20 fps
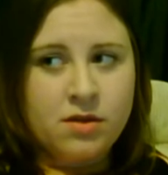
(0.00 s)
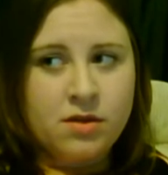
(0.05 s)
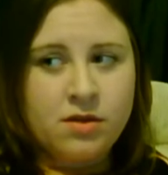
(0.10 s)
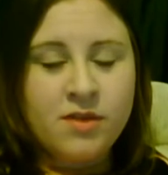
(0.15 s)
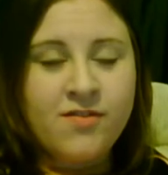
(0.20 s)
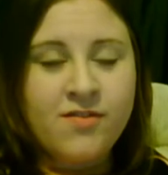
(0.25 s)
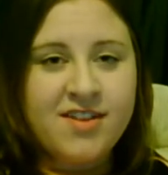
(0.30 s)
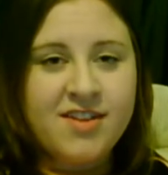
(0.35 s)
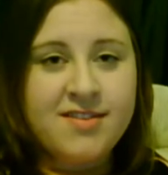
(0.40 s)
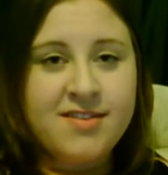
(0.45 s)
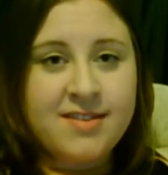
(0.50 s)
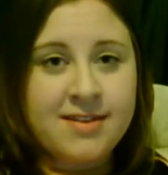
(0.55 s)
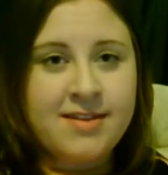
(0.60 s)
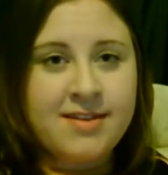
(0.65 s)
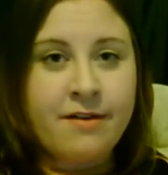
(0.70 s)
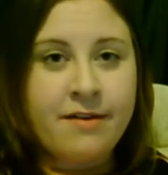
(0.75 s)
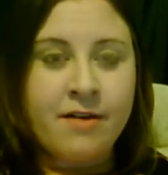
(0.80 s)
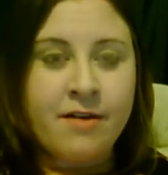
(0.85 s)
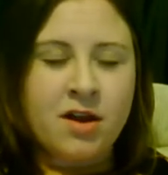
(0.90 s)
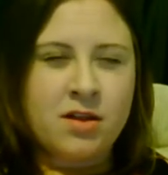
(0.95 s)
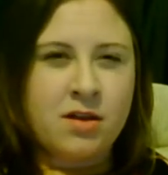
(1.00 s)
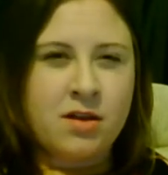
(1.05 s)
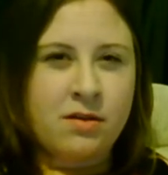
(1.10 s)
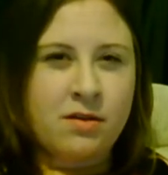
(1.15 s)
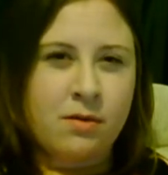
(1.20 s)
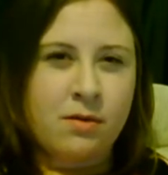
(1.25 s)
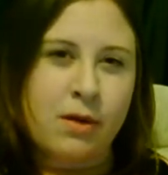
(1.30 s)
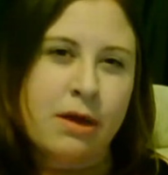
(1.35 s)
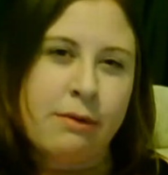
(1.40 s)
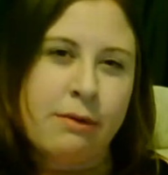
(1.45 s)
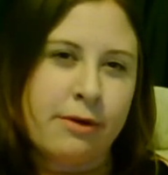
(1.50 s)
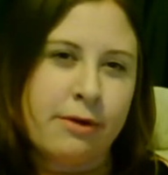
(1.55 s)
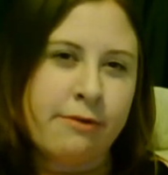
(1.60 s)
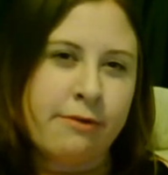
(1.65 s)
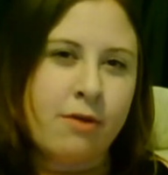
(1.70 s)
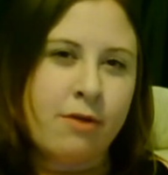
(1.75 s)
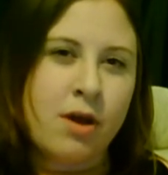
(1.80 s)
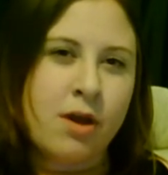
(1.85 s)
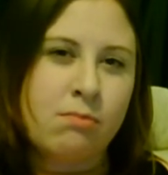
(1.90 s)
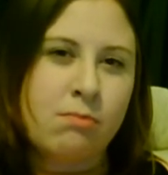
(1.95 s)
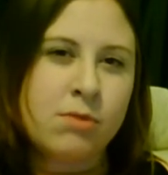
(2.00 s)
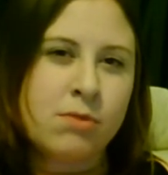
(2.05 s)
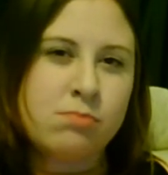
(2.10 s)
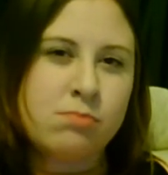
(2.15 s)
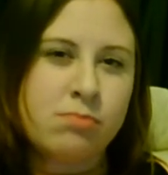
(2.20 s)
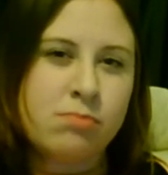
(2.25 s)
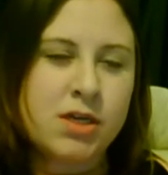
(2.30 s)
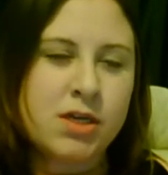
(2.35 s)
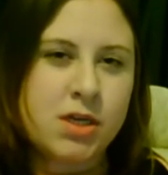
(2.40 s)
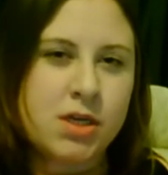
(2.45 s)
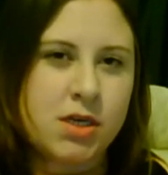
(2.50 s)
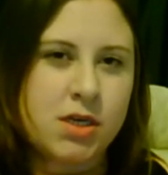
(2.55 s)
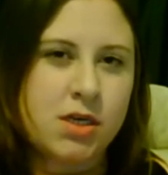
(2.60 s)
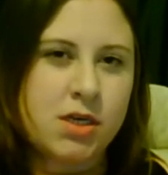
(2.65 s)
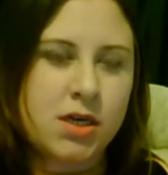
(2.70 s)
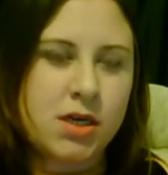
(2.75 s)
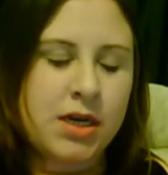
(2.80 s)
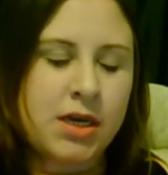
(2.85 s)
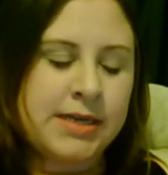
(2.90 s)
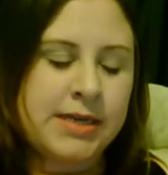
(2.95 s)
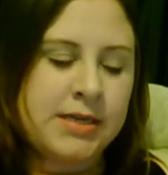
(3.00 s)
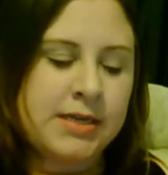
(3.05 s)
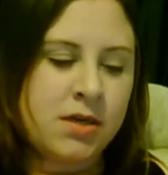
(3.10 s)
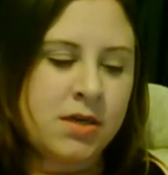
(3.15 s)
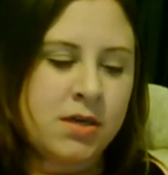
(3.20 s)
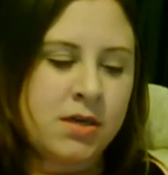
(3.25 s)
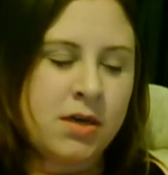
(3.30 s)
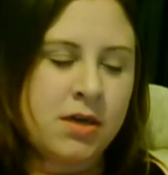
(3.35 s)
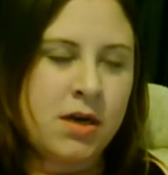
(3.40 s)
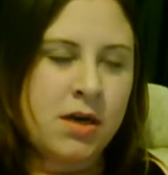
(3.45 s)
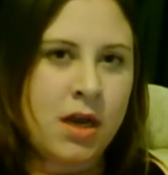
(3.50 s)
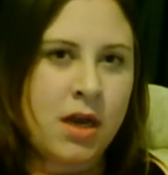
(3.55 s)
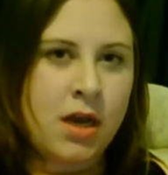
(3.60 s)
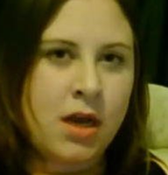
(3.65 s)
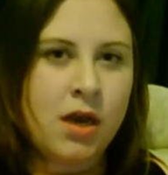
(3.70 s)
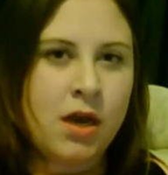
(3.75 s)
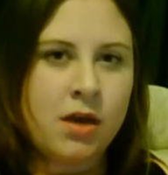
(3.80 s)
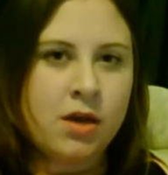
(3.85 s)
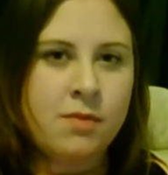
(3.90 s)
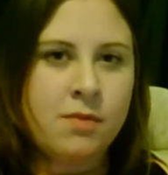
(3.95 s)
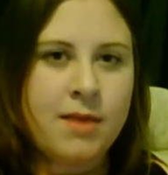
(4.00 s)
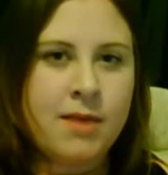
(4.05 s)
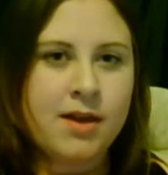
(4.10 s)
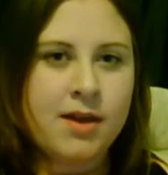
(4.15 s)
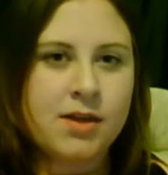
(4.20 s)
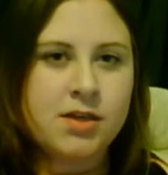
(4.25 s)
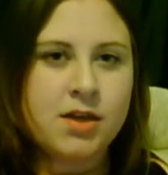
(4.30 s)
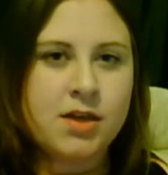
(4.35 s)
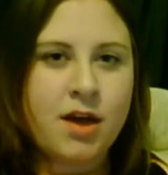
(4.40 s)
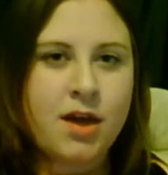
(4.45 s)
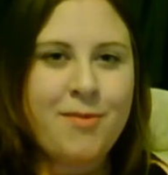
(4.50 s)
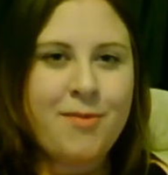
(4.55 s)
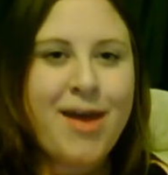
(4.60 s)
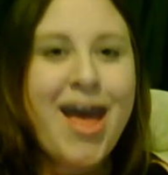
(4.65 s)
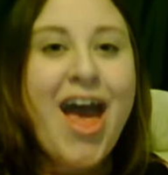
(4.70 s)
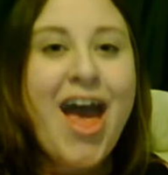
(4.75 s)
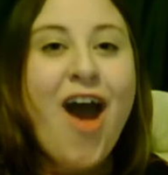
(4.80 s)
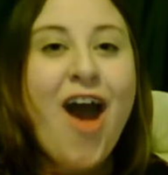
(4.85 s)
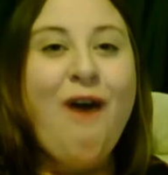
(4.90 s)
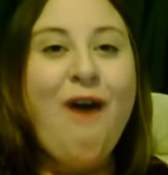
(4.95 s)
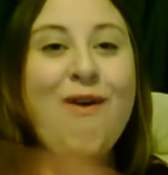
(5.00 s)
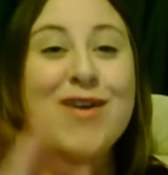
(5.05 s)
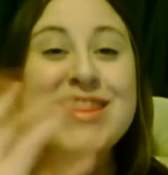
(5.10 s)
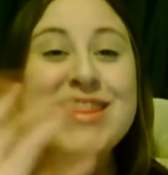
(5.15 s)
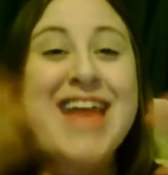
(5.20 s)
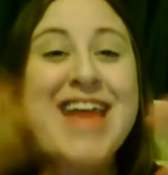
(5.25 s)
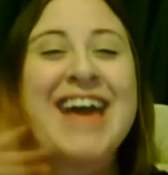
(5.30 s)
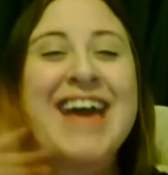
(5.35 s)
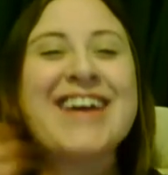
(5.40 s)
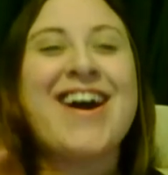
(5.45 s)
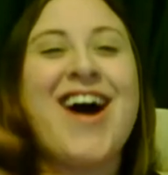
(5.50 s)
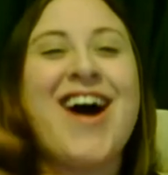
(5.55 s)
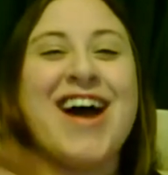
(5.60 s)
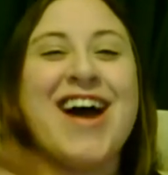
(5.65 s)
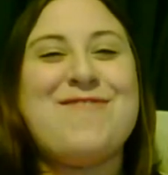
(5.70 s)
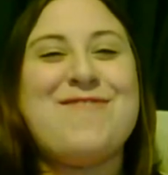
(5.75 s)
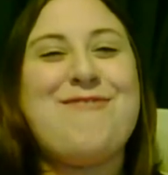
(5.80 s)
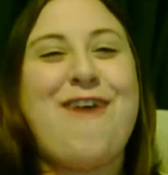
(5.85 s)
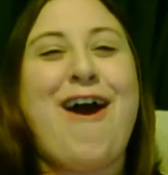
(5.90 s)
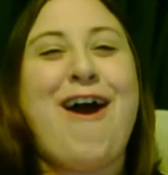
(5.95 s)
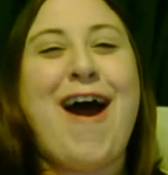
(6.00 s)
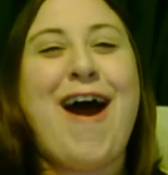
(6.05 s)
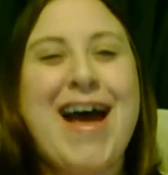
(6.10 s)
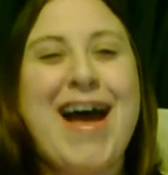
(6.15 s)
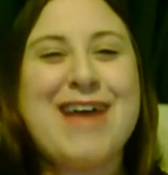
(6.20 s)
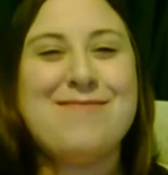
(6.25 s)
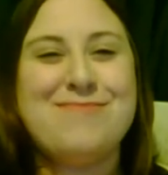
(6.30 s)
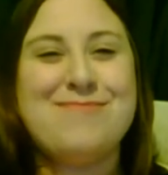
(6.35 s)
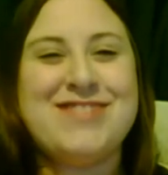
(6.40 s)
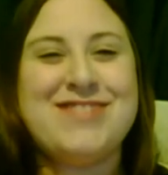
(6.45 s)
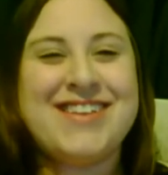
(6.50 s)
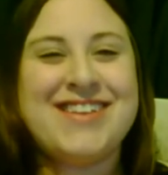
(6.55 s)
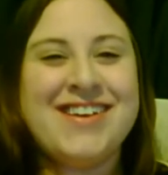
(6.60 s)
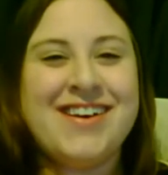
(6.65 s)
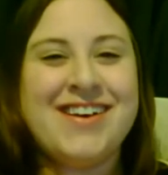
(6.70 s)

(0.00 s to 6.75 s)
If I'd said that around the other way, it would have rhymed, but I didn't, and I can't go back in time. Oh, and that kind of rhymed!